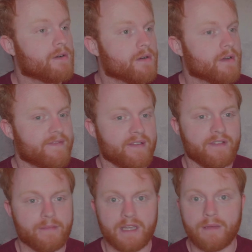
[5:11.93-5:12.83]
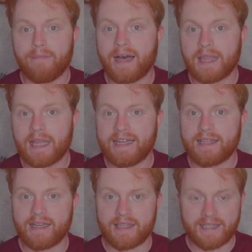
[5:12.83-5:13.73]
or if I'm filming in bad
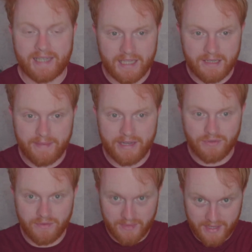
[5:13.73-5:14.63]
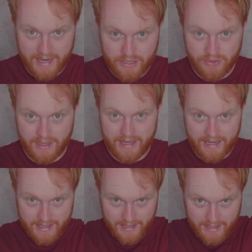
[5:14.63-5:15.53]
light like this in this bedroom with natural
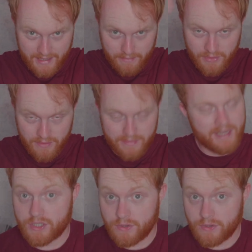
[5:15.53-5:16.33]
light and then bulbs.